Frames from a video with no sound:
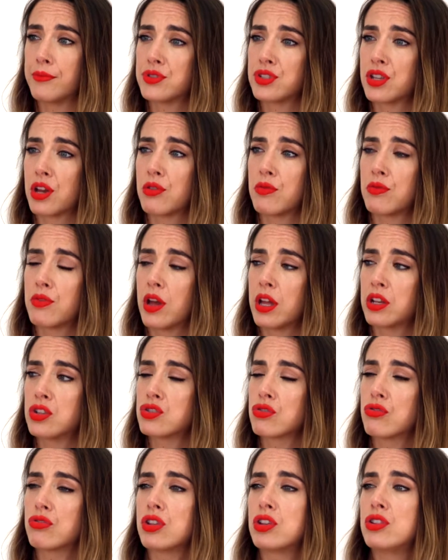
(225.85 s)
So
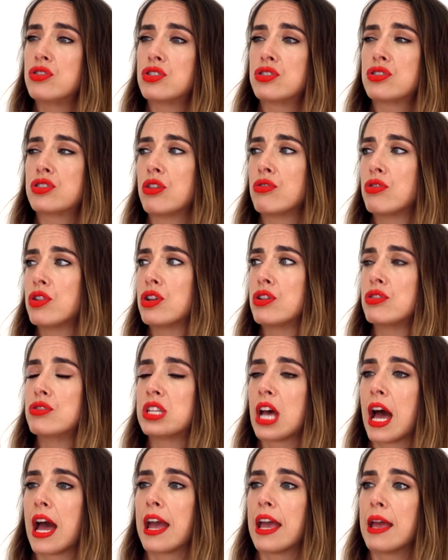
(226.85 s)
ensure that you just don't
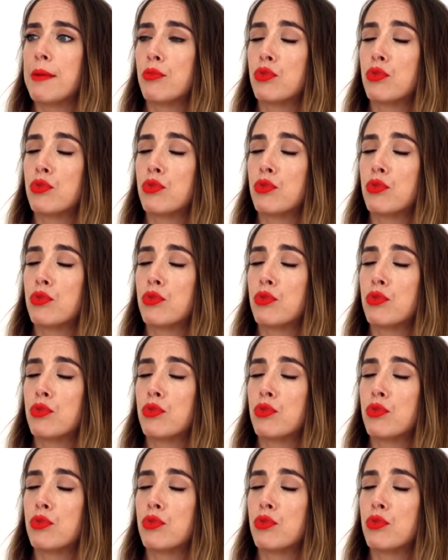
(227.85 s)
use a